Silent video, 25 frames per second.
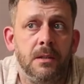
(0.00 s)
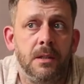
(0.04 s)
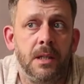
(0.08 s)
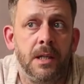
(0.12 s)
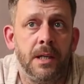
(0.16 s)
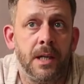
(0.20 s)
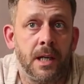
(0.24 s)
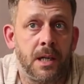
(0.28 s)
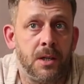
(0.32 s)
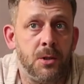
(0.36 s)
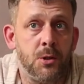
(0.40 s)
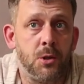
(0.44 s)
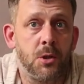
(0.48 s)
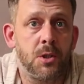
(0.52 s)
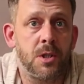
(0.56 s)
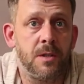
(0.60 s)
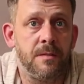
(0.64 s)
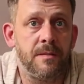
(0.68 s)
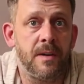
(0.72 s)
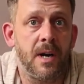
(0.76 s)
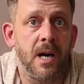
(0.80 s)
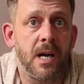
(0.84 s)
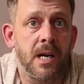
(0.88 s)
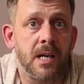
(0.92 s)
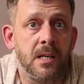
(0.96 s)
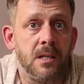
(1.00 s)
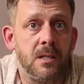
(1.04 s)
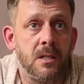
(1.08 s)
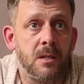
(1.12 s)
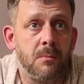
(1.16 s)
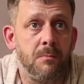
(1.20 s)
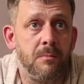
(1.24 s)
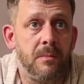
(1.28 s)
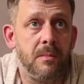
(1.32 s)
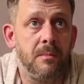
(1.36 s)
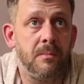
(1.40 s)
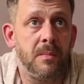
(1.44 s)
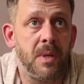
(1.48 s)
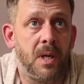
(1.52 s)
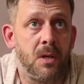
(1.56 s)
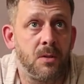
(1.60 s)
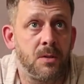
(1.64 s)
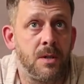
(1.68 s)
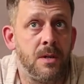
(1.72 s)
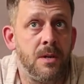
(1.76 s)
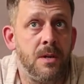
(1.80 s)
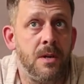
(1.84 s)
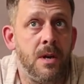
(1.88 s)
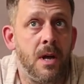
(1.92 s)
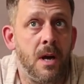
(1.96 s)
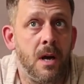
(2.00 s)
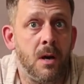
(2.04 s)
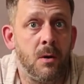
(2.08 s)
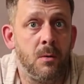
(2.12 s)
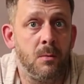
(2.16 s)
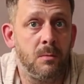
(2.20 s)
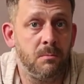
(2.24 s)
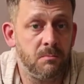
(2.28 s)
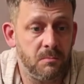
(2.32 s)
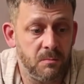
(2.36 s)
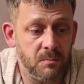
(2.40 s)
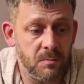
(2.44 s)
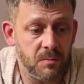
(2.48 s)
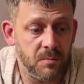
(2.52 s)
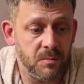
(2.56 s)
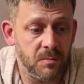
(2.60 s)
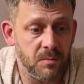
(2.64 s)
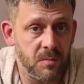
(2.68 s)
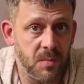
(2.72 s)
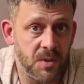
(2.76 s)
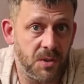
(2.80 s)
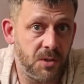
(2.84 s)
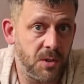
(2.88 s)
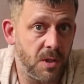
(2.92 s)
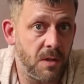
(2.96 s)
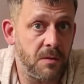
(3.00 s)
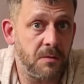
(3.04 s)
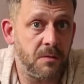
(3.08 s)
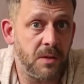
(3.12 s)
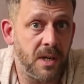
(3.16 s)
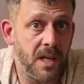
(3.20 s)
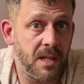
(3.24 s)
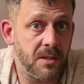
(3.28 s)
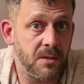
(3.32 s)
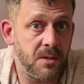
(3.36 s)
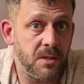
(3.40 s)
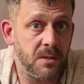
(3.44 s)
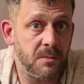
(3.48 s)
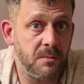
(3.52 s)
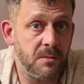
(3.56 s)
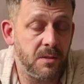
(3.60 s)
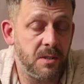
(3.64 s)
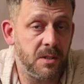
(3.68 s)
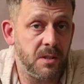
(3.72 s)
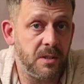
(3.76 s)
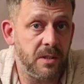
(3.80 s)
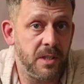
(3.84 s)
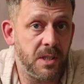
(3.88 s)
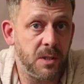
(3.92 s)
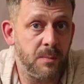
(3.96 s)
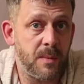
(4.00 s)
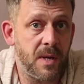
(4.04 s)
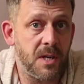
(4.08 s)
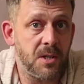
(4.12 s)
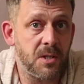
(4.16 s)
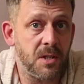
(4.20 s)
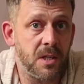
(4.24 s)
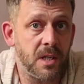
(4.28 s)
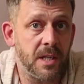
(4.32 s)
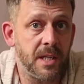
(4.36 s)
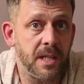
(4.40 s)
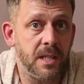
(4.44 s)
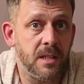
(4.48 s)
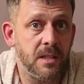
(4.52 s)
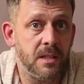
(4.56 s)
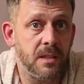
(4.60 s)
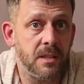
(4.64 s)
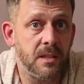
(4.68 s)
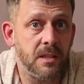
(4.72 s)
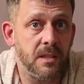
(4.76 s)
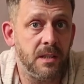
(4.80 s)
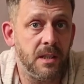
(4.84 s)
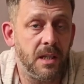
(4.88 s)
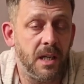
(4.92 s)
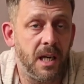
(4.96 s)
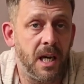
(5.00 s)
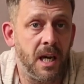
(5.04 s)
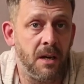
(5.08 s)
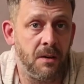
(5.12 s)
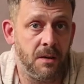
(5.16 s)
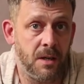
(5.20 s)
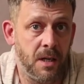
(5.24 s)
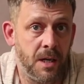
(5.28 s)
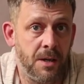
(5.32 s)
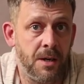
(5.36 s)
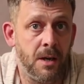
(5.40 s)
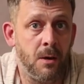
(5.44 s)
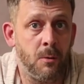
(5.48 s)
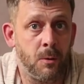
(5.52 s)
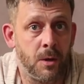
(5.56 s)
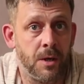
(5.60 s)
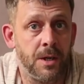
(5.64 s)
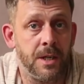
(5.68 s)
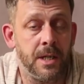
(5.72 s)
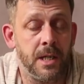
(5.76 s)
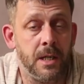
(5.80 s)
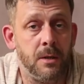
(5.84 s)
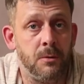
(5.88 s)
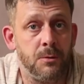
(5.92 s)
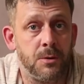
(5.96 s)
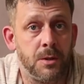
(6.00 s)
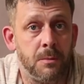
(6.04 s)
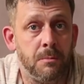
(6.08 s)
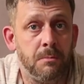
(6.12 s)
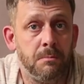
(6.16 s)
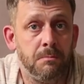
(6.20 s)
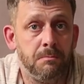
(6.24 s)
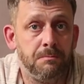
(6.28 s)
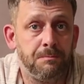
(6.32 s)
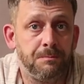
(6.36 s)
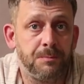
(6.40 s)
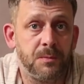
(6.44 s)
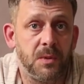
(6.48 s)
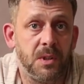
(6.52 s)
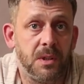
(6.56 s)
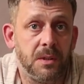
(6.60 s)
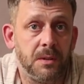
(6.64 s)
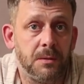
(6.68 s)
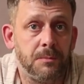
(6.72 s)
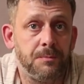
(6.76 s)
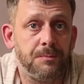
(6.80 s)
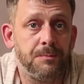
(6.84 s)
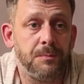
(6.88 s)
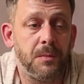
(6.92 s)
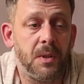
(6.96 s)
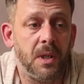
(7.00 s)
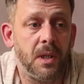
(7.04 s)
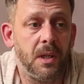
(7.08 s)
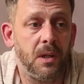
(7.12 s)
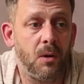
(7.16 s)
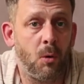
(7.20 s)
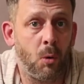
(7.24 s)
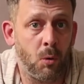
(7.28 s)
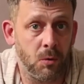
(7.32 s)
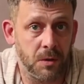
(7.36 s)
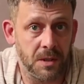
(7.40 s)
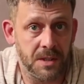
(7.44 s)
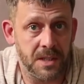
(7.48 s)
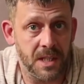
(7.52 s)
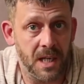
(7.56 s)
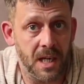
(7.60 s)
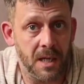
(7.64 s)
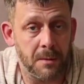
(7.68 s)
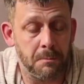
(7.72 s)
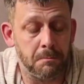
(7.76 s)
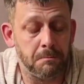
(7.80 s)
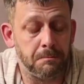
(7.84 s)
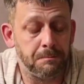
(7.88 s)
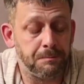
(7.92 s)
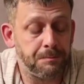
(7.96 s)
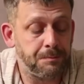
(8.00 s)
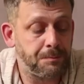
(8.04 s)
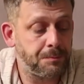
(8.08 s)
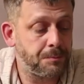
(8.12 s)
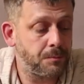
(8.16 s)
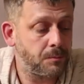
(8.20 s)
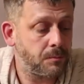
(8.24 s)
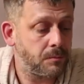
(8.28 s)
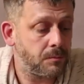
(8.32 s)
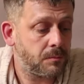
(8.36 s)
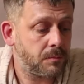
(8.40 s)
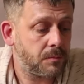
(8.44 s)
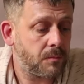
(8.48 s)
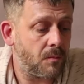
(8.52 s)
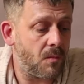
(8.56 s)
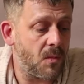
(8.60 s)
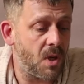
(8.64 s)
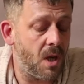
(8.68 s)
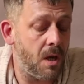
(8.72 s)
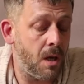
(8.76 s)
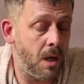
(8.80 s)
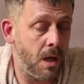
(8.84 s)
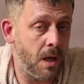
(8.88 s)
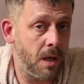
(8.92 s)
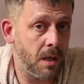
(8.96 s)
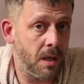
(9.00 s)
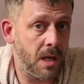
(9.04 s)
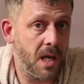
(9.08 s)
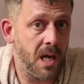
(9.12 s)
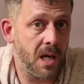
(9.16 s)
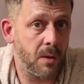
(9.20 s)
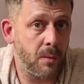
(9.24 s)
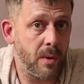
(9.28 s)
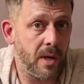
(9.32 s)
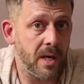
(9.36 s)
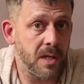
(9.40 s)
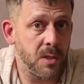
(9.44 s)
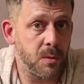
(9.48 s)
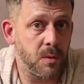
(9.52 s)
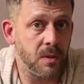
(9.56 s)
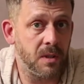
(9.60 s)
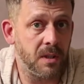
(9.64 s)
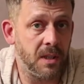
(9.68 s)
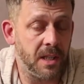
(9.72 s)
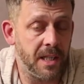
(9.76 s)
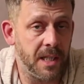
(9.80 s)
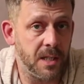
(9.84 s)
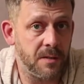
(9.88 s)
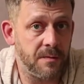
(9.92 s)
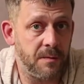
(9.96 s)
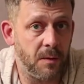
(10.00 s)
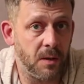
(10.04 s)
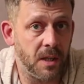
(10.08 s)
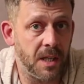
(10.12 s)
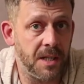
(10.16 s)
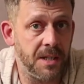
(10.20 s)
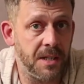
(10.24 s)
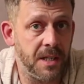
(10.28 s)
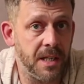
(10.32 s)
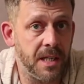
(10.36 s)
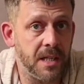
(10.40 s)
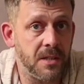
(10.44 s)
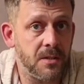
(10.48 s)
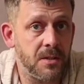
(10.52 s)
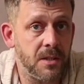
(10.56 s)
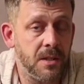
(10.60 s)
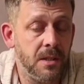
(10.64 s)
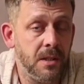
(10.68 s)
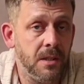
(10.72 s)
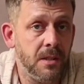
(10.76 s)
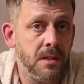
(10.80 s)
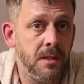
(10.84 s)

and I can justify it because I know with soft grads especially, I know I'm going to use them all the time. Likewise with these full NDs,